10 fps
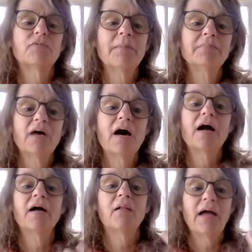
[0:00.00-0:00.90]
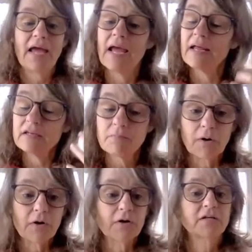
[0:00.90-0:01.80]
reptile
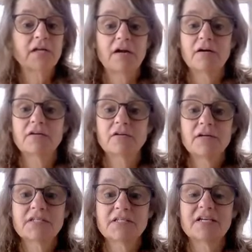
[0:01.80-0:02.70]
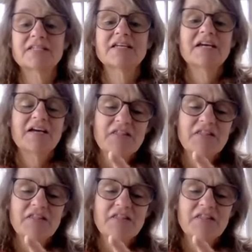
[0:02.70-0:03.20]
and bird characteristics.